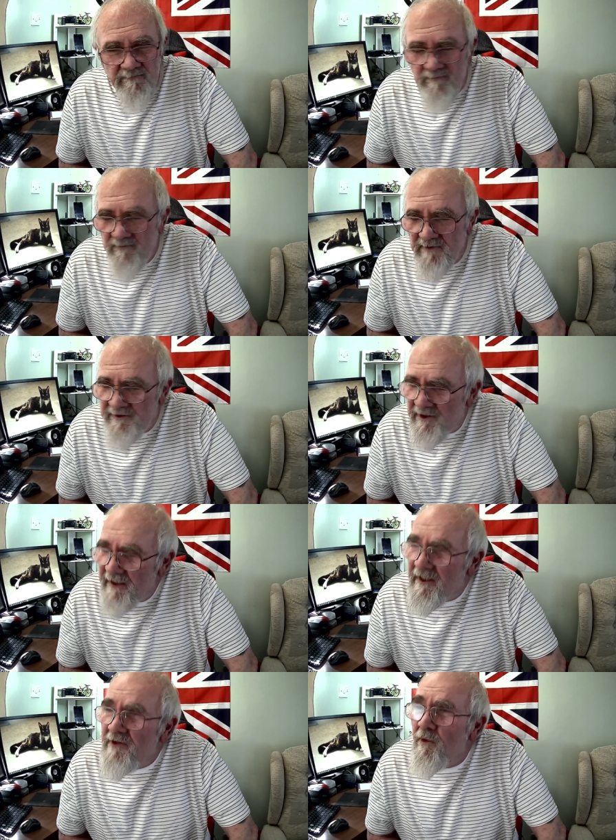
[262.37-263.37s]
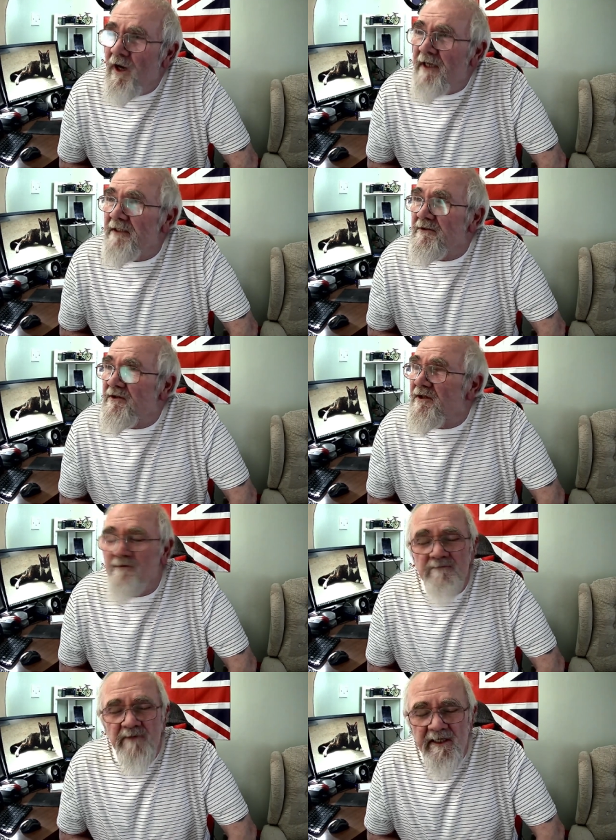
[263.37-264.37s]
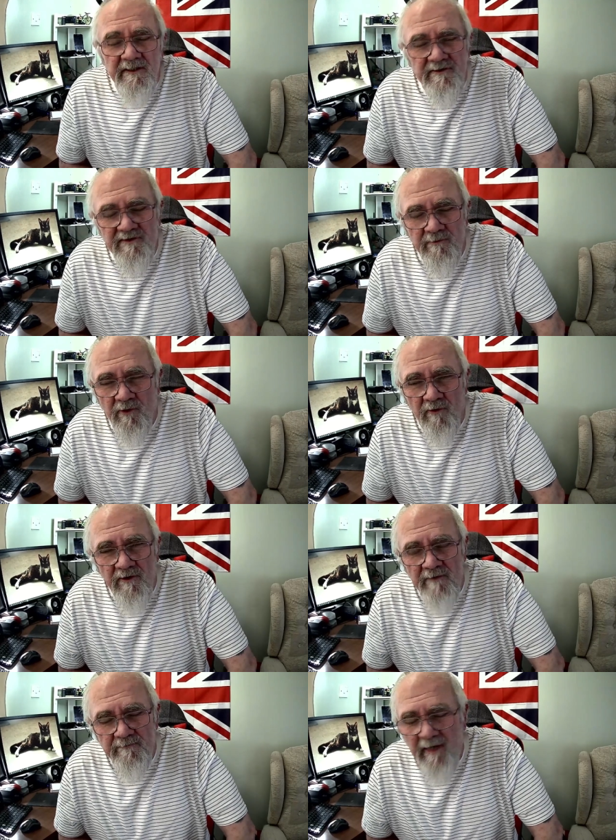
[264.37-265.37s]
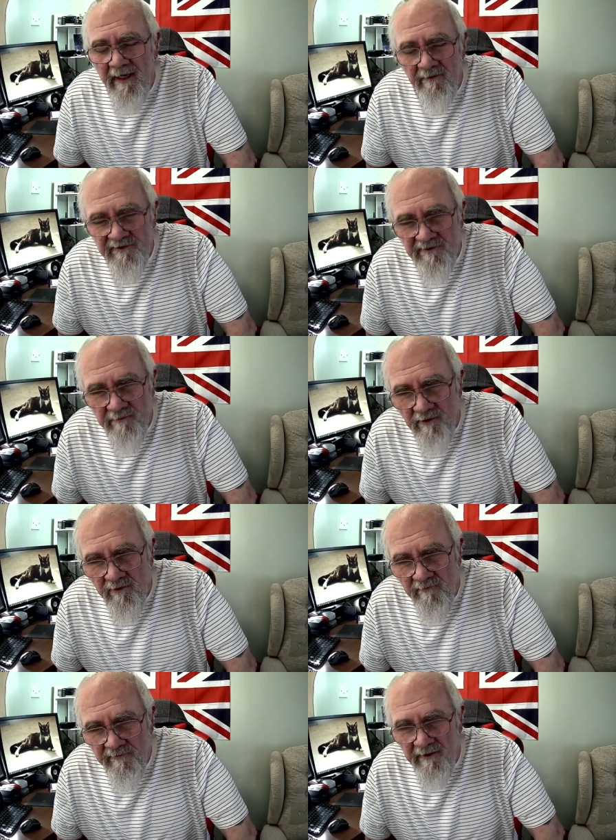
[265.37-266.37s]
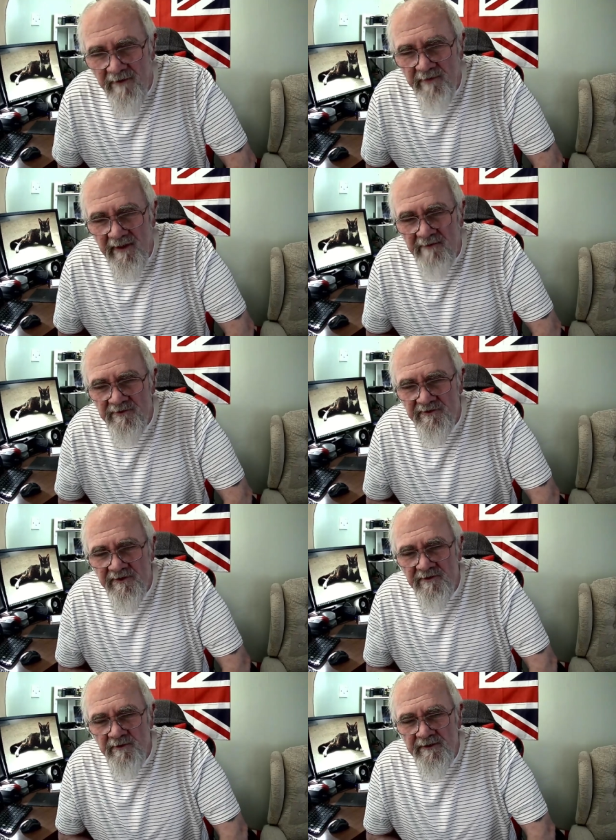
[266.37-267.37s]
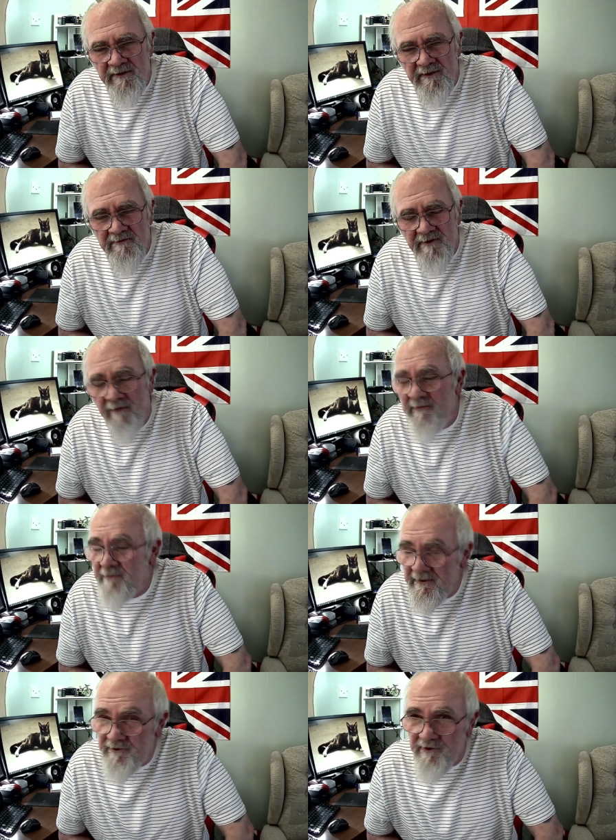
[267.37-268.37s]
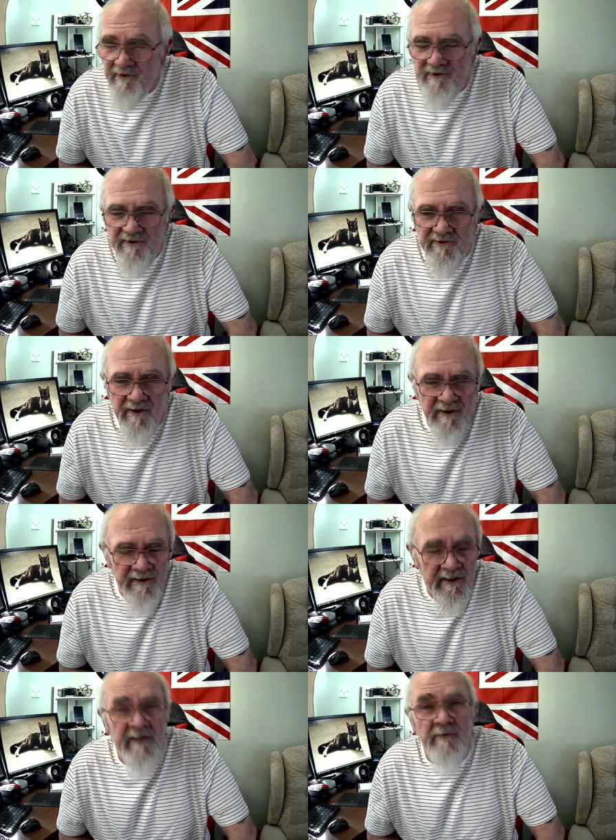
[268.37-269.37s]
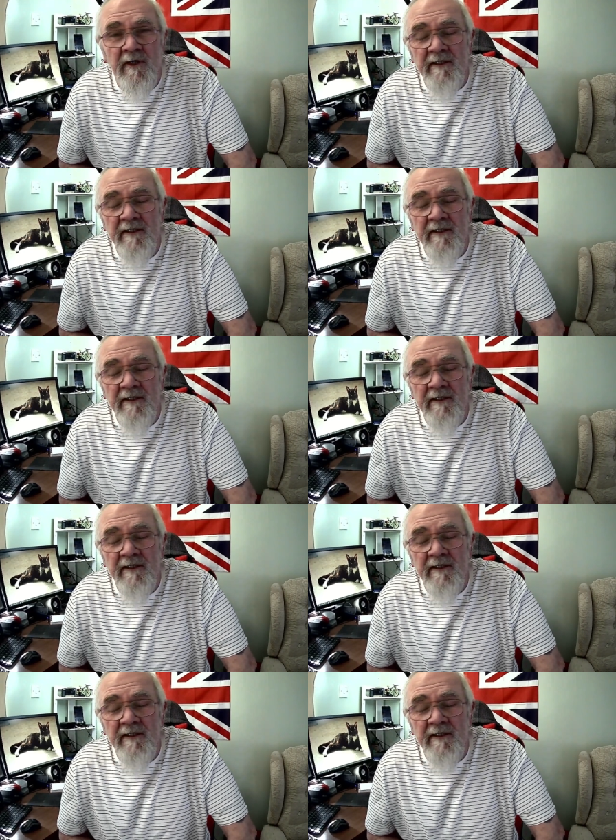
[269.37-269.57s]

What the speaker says: They're taking away the heat support, the power support fucking payments in the winter. I mean, pensioners are struggling anyway.